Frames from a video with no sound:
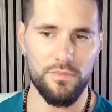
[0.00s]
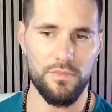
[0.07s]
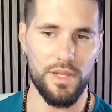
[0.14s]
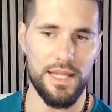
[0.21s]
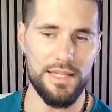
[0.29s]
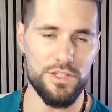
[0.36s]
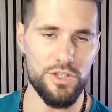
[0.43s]

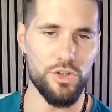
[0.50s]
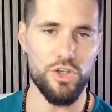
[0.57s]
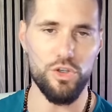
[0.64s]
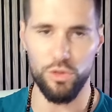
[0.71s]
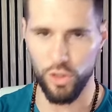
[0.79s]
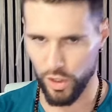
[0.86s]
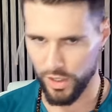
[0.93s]
Until you
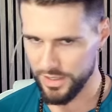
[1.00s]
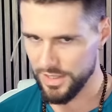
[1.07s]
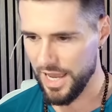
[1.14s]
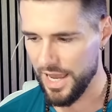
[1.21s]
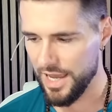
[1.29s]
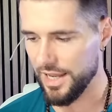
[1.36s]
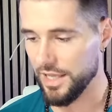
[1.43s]
look at
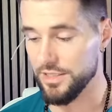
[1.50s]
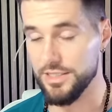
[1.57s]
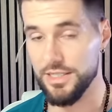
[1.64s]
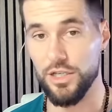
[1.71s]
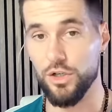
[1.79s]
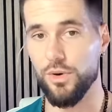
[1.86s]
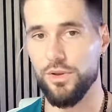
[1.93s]
that and
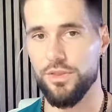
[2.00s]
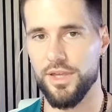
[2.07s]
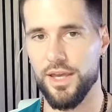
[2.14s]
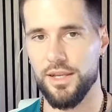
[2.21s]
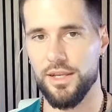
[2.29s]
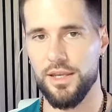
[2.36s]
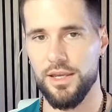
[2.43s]
deal with
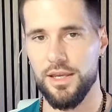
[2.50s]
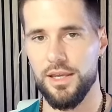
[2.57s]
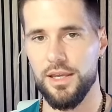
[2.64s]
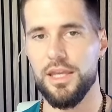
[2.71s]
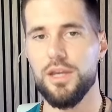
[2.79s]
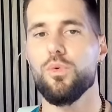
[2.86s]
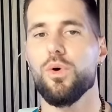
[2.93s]
it,
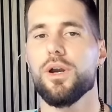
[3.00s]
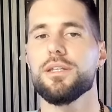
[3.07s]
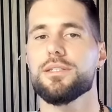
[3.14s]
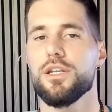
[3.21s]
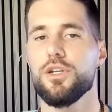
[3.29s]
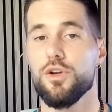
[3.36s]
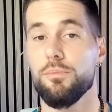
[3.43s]
it will
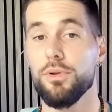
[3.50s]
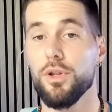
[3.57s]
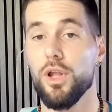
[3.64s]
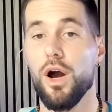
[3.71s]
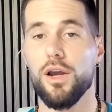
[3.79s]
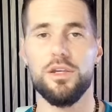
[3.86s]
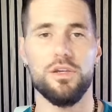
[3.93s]
continue to
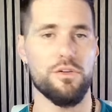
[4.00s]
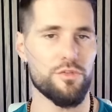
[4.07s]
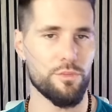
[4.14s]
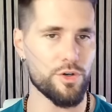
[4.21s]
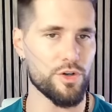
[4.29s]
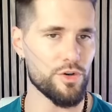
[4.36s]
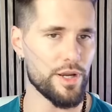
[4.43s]
block you
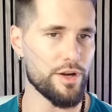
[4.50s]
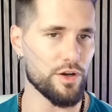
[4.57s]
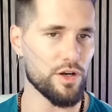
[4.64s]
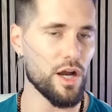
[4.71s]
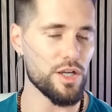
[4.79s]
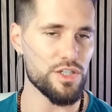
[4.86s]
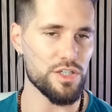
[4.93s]
from creator
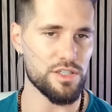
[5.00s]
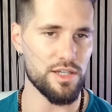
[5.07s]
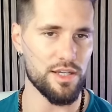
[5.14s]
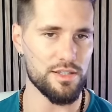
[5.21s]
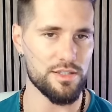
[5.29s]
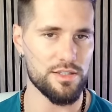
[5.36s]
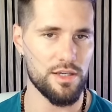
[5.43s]

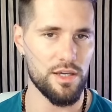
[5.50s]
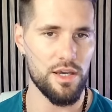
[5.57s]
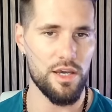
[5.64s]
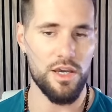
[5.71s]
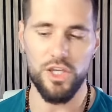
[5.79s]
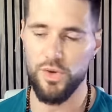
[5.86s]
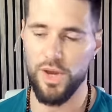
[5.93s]
consciousness.
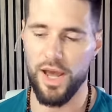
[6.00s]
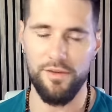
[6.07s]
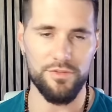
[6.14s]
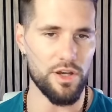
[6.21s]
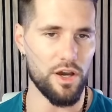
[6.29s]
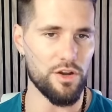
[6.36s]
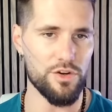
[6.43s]
You have
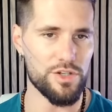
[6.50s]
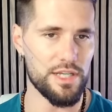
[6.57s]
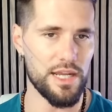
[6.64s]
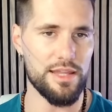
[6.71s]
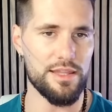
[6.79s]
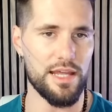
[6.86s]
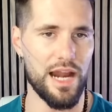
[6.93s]
to
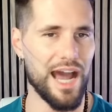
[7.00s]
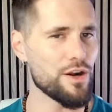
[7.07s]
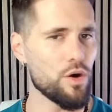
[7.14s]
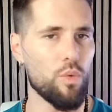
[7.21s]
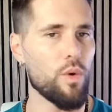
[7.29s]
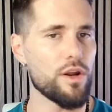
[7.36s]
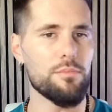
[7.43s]
understand that I
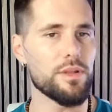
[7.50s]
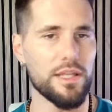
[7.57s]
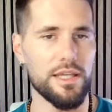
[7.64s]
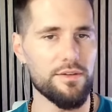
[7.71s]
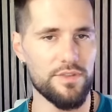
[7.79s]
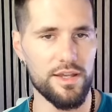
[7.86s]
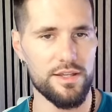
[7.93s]
don't want to
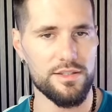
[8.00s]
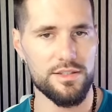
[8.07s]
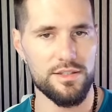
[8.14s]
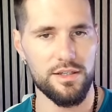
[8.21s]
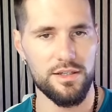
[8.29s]
believe this.